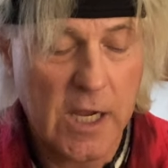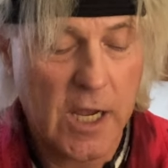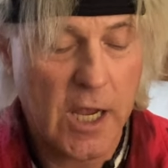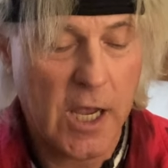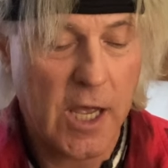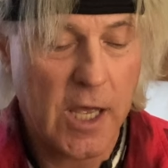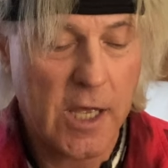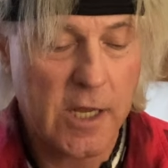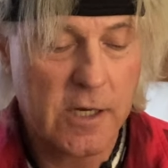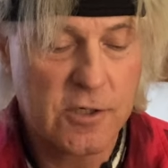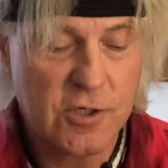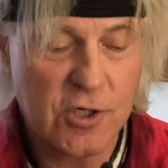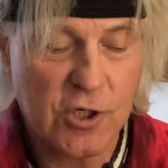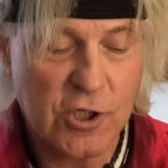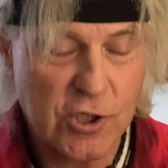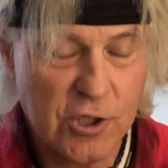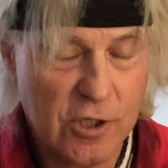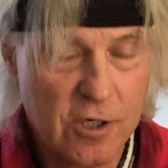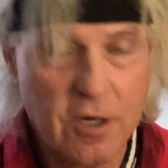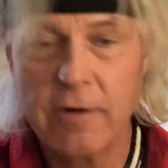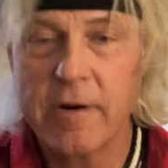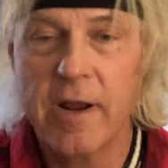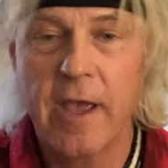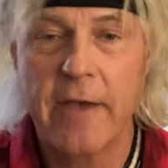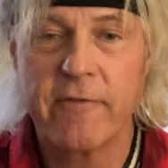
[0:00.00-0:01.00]
And you
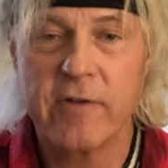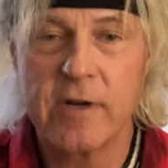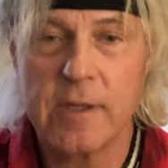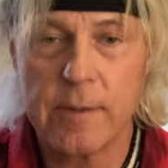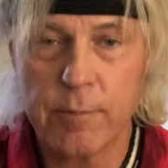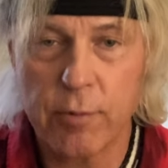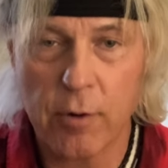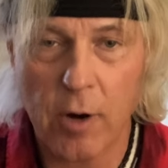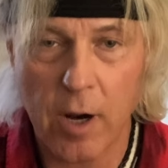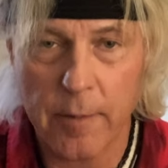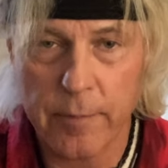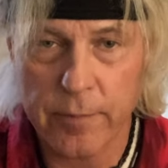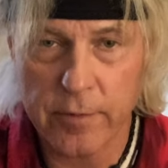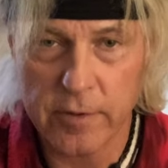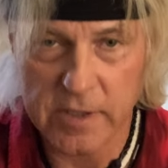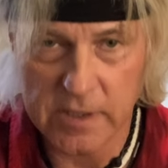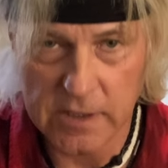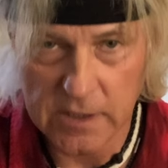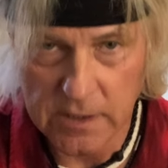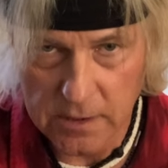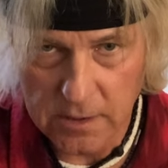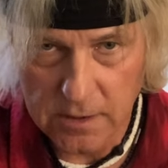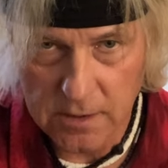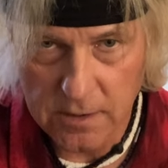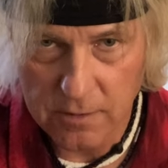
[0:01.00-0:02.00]
don't have any
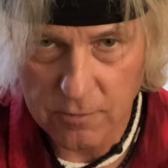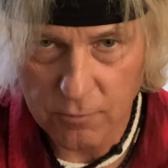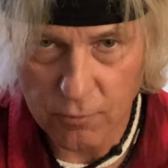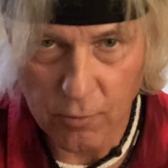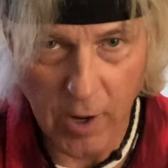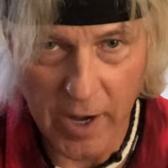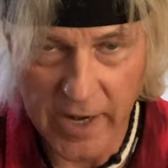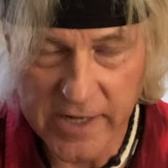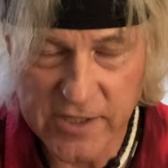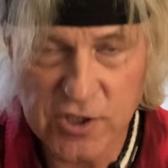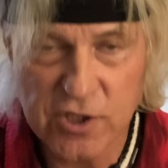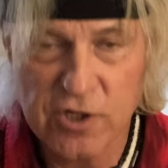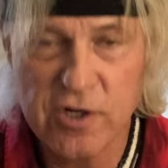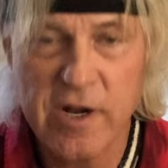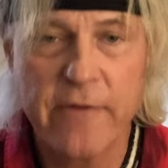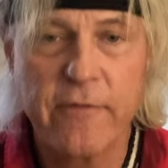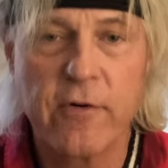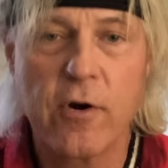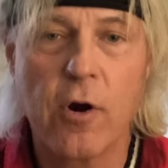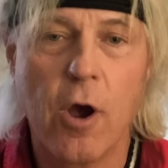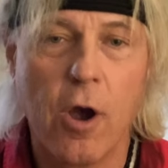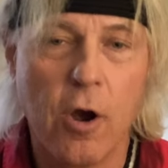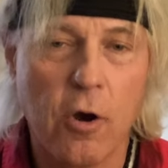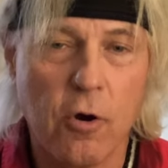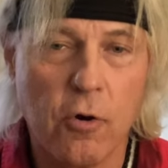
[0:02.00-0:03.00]
property rights. You
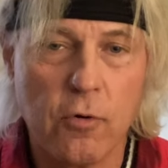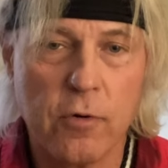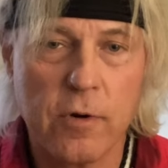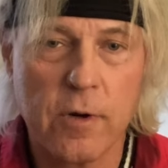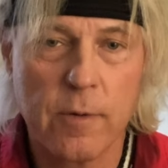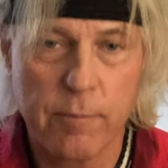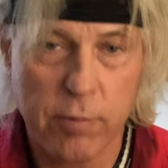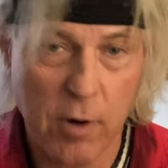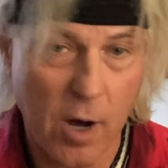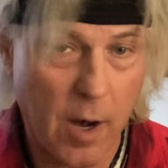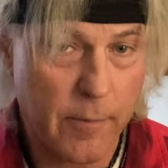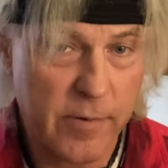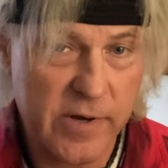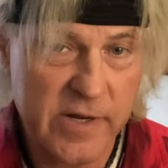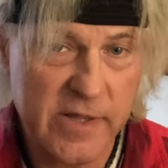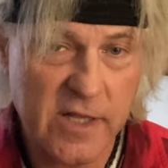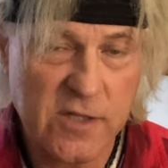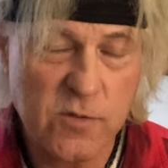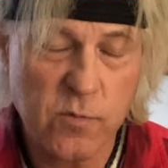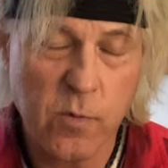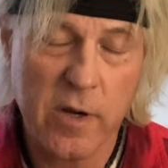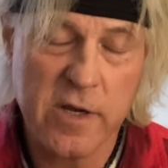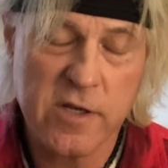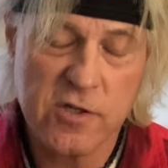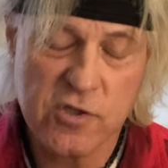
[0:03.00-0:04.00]
never own property.
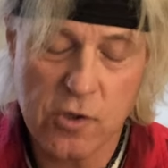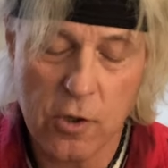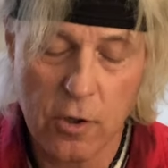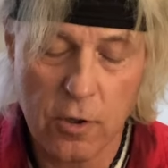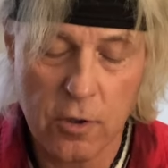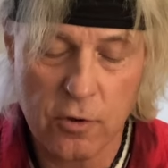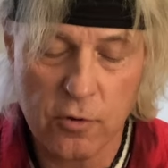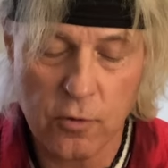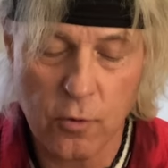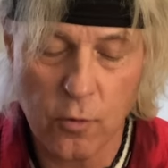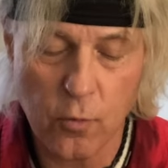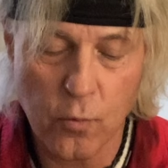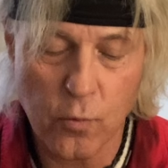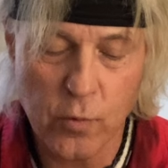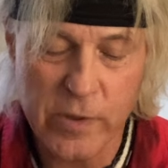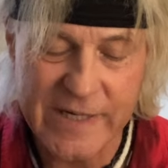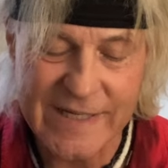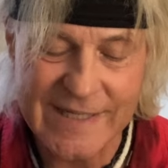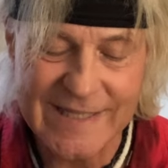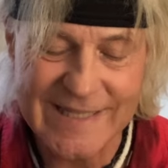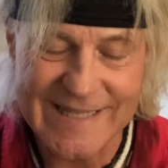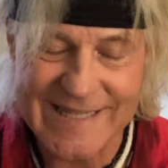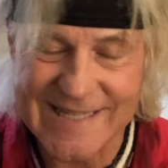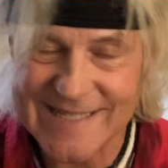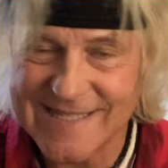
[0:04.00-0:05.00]
That's why it's called
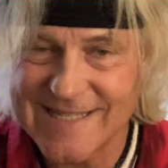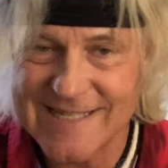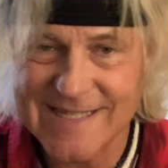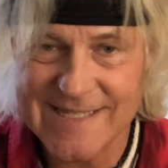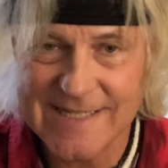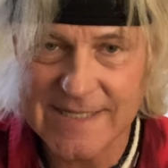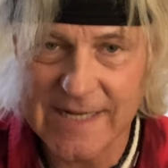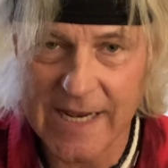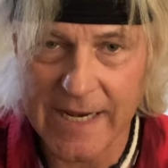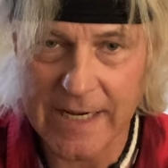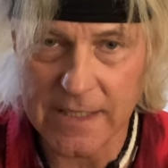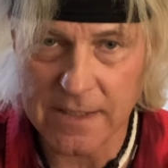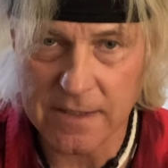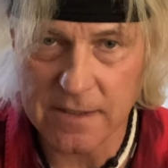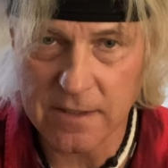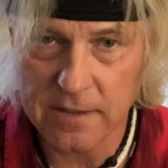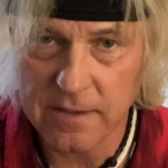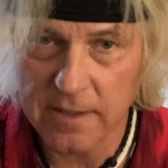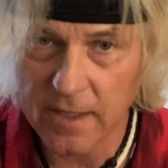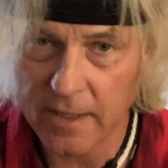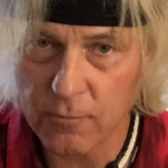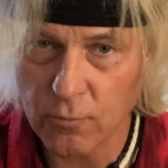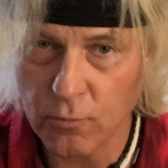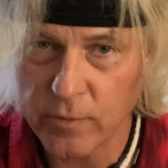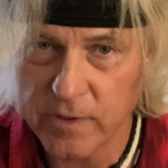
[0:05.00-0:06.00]
real estate,
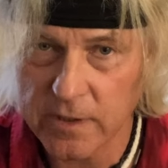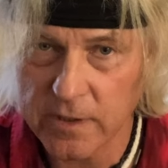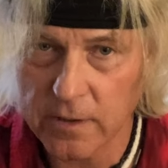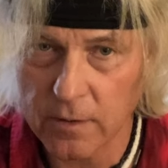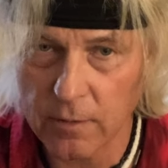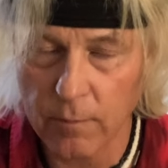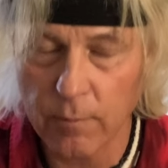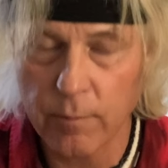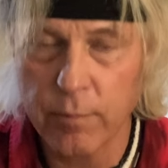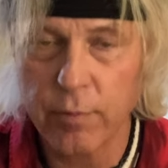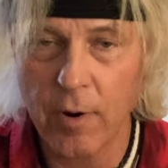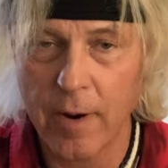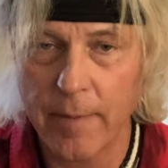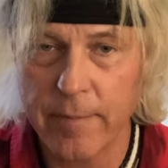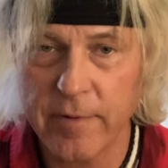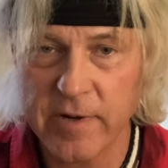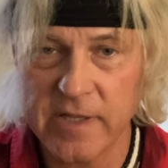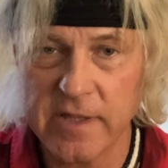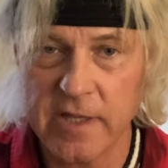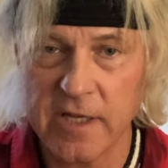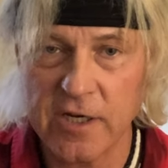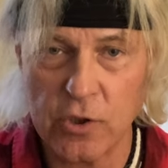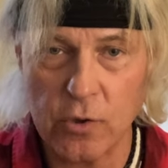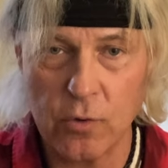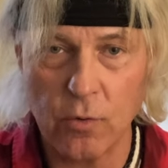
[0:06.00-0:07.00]
not real property
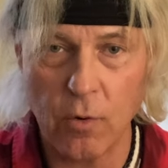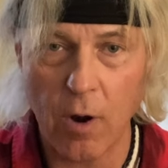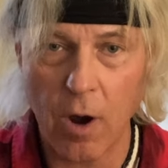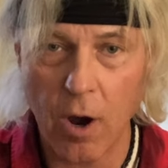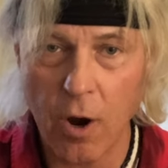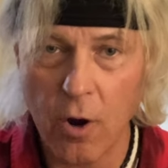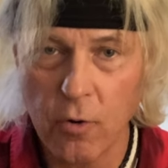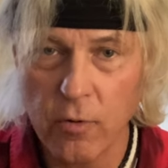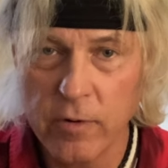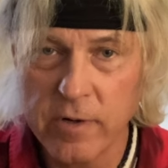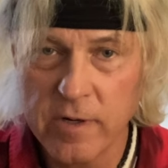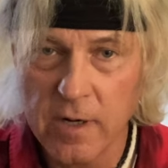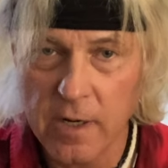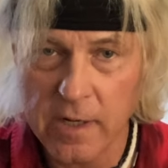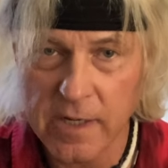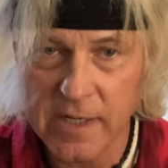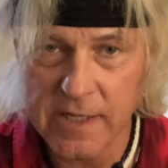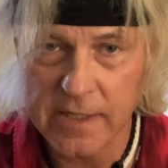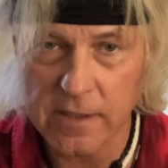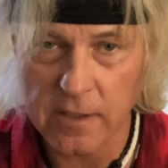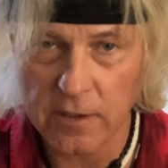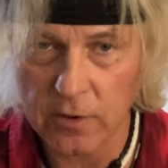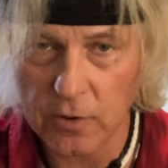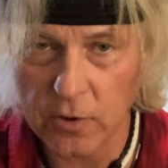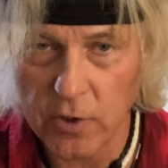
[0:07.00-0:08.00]
that you own
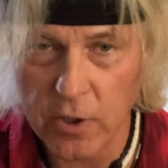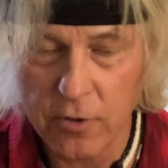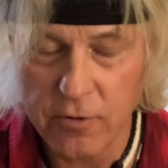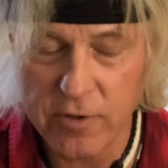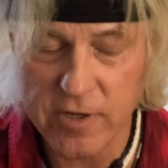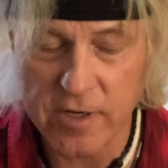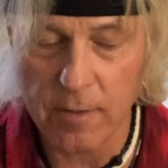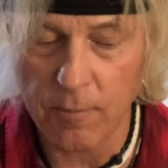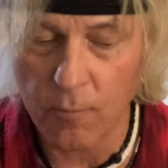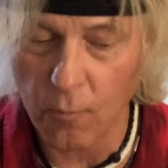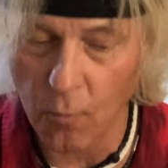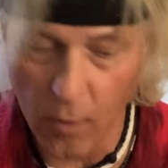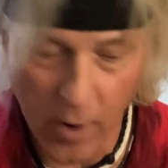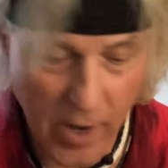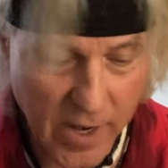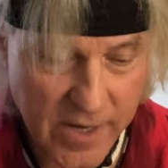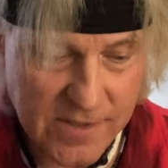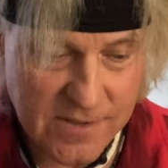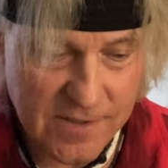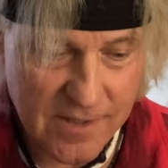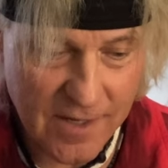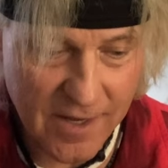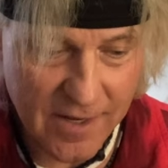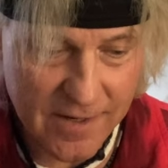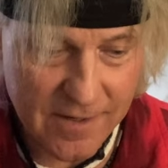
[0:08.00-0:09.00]
in allodium. Why
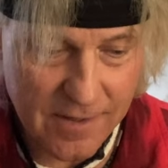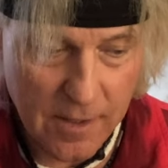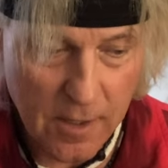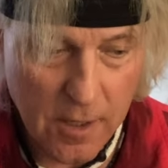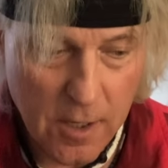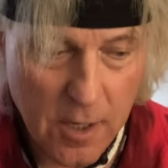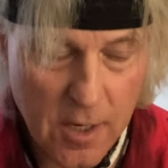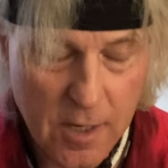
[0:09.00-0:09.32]
is that?